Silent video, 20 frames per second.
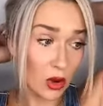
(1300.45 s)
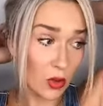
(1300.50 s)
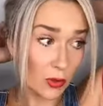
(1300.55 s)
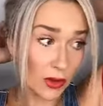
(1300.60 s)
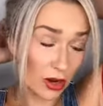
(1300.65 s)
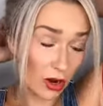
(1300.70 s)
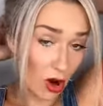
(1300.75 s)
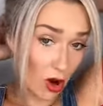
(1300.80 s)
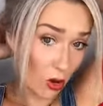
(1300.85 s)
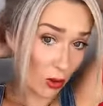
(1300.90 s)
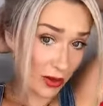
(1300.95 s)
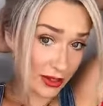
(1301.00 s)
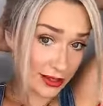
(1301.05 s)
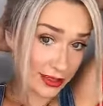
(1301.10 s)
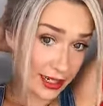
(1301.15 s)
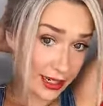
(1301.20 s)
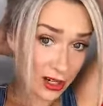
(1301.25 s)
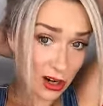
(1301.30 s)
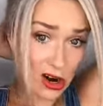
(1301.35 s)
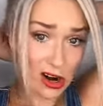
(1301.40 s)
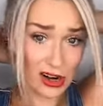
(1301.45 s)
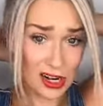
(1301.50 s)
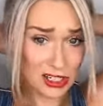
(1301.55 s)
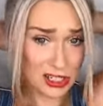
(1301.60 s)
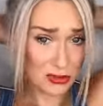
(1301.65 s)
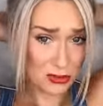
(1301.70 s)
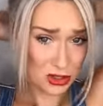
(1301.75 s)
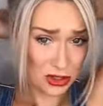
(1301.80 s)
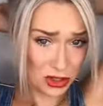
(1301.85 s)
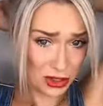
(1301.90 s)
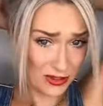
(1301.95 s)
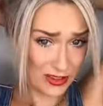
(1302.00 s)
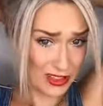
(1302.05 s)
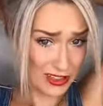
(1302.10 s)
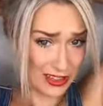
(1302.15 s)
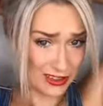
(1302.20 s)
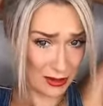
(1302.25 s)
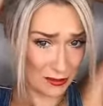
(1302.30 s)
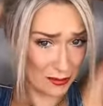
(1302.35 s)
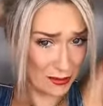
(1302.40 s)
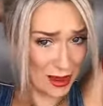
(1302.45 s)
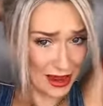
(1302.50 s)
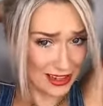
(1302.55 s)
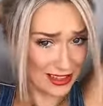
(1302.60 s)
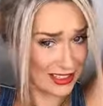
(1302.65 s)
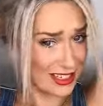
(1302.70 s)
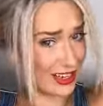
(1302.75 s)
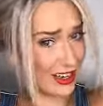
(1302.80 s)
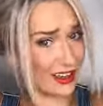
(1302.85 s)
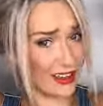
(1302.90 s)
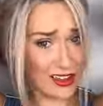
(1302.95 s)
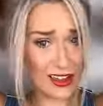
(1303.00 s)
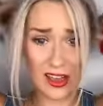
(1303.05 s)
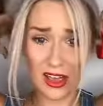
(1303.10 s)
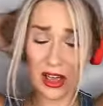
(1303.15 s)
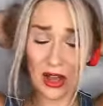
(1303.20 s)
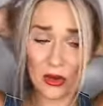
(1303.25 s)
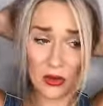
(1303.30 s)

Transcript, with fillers: We are always here. Our customer service is amazing.